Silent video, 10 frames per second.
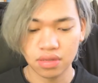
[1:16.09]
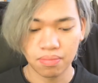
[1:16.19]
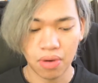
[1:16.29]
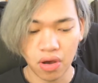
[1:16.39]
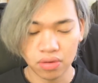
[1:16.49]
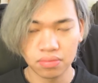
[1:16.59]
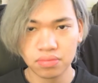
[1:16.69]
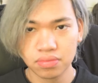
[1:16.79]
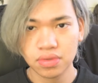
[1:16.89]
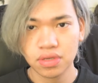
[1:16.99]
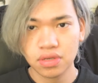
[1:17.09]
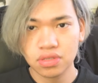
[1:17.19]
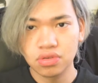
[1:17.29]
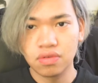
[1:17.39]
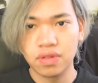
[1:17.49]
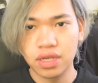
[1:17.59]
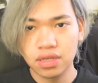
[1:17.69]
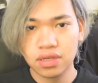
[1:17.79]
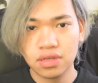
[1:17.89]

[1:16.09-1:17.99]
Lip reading: the bottom sort of like